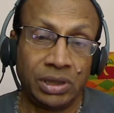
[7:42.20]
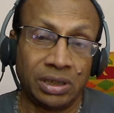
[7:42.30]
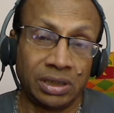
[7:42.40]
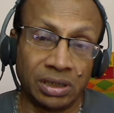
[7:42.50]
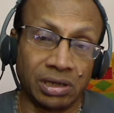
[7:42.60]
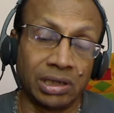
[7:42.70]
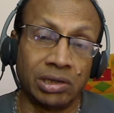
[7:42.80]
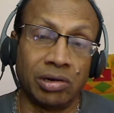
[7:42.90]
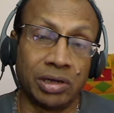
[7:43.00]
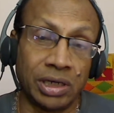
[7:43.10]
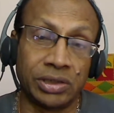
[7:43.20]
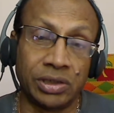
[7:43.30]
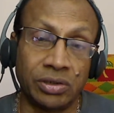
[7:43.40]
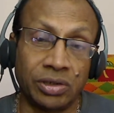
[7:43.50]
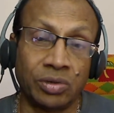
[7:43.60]
There are other
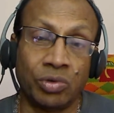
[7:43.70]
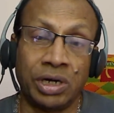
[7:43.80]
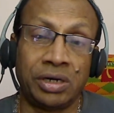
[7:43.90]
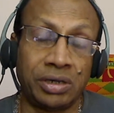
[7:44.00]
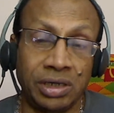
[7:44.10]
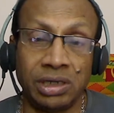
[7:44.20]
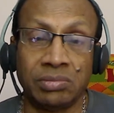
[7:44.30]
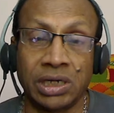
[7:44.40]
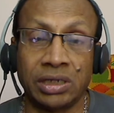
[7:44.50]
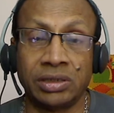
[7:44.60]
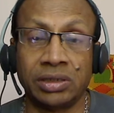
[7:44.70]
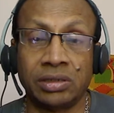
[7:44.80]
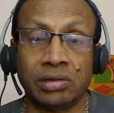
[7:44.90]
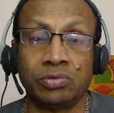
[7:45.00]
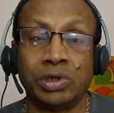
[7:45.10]
organizations, they've got one training
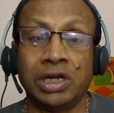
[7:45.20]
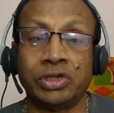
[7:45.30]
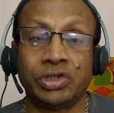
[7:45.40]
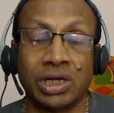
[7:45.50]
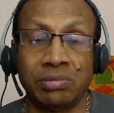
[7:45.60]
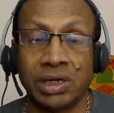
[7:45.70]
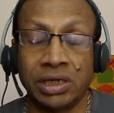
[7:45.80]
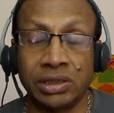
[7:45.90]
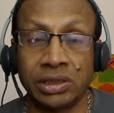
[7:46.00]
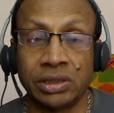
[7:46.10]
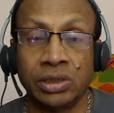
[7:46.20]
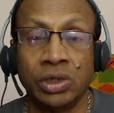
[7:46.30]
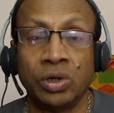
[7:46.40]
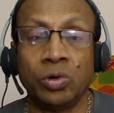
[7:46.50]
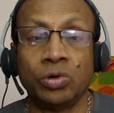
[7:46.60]
manager or one HR manager
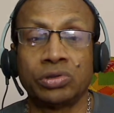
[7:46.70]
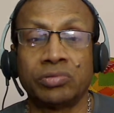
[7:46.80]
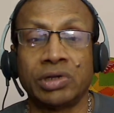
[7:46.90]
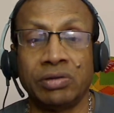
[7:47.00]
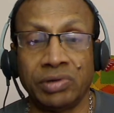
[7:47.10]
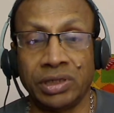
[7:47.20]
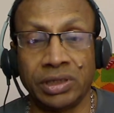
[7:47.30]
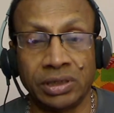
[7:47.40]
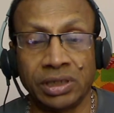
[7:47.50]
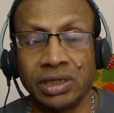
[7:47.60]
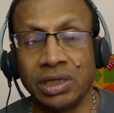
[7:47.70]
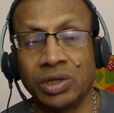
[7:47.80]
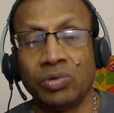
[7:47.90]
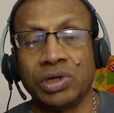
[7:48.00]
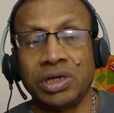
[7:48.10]
who looks after everything, and they
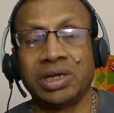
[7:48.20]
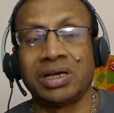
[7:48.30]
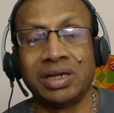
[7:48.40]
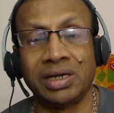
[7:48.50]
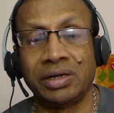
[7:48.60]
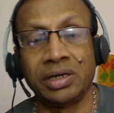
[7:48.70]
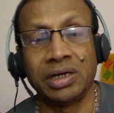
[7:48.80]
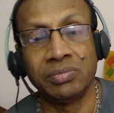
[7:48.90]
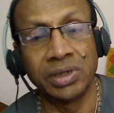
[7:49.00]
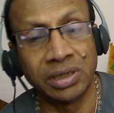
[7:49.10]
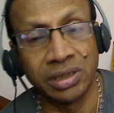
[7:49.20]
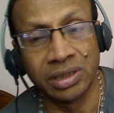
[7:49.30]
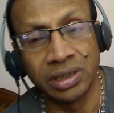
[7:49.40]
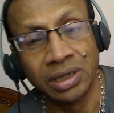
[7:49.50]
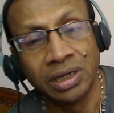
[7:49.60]
give only technical training. But
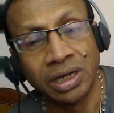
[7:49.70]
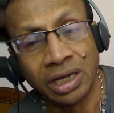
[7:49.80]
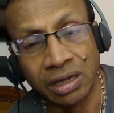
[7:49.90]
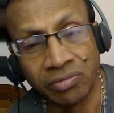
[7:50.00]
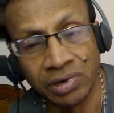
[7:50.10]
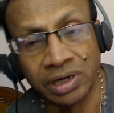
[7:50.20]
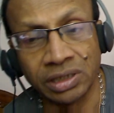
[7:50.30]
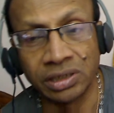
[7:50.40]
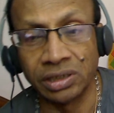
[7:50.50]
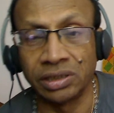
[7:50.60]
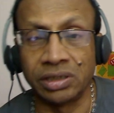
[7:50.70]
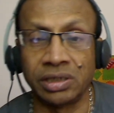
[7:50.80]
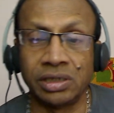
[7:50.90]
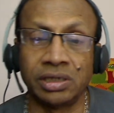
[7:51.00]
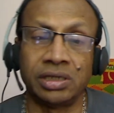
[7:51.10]
here, every day there is a
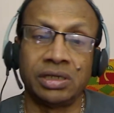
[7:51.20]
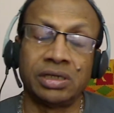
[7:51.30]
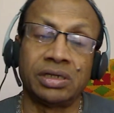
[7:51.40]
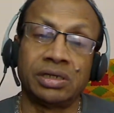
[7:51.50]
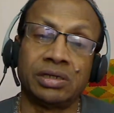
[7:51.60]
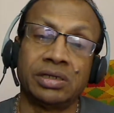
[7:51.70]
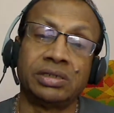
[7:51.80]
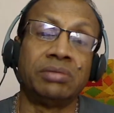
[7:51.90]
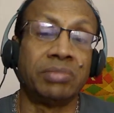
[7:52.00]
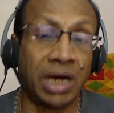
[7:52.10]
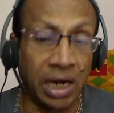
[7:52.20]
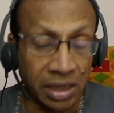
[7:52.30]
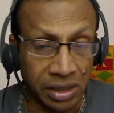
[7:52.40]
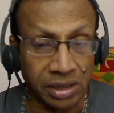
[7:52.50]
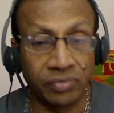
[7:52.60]
training, and it's a
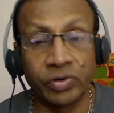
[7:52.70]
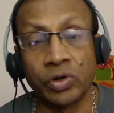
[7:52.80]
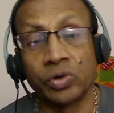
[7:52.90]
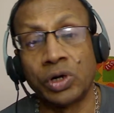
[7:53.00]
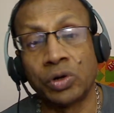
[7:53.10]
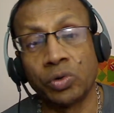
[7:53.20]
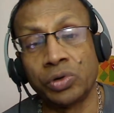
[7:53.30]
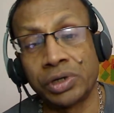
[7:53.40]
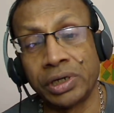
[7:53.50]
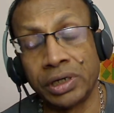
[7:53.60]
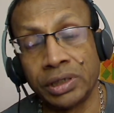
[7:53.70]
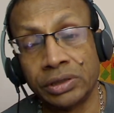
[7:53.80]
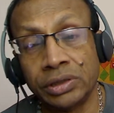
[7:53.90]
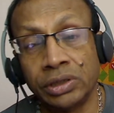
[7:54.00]
mandatory for you to undergo training.